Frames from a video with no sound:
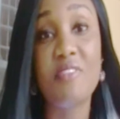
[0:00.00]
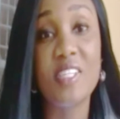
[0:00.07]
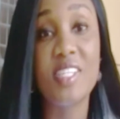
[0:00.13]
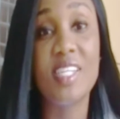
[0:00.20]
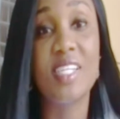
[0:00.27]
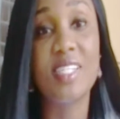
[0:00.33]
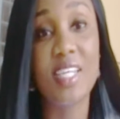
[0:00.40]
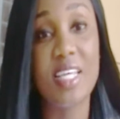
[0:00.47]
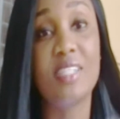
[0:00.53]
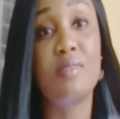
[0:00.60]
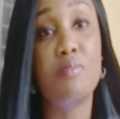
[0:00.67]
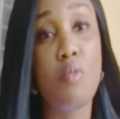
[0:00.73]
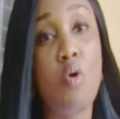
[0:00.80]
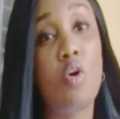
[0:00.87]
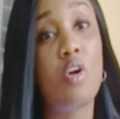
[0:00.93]
emphasis
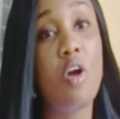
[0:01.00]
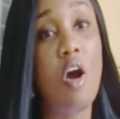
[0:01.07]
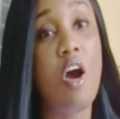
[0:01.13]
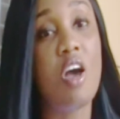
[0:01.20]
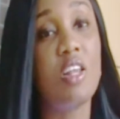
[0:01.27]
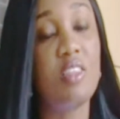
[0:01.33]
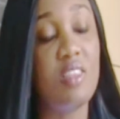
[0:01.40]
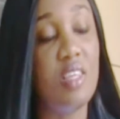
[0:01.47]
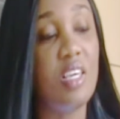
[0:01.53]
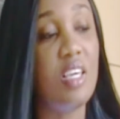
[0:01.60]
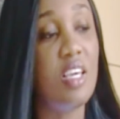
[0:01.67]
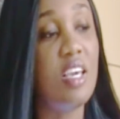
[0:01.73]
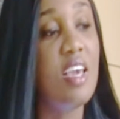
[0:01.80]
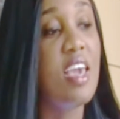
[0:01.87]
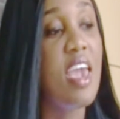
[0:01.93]
is more on
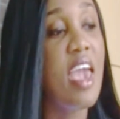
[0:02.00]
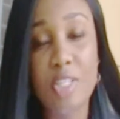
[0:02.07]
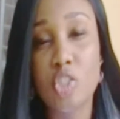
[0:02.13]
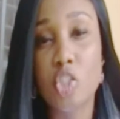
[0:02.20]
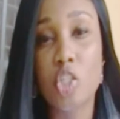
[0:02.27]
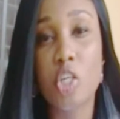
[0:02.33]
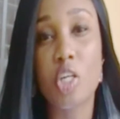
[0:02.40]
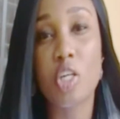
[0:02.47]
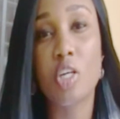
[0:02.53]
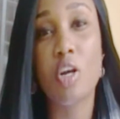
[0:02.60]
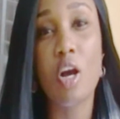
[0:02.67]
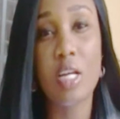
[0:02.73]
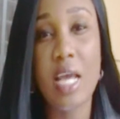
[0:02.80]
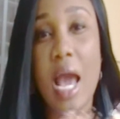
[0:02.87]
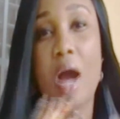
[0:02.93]
the
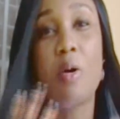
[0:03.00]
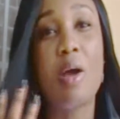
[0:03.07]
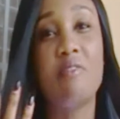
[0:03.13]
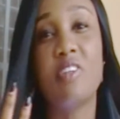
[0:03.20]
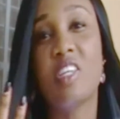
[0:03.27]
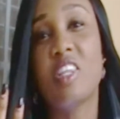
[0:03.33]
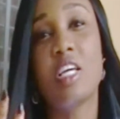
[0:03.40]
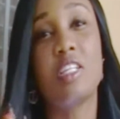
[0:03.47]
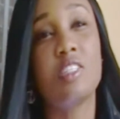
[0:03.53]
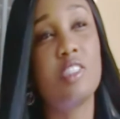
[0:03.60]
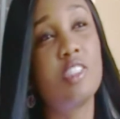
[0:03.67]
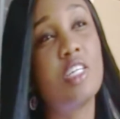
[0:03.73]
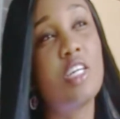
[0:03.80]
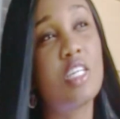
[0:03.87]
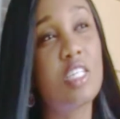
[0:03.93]
picture, on how
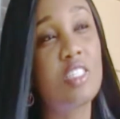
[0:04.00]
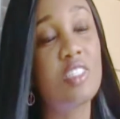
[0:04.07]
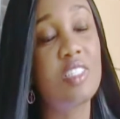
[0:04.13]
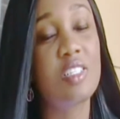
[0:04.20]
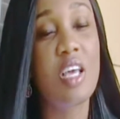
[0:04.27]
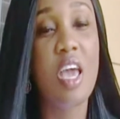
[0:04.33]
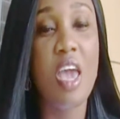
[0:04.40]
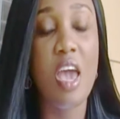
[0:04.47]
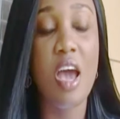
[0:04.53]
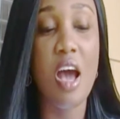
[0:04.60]
everything looks,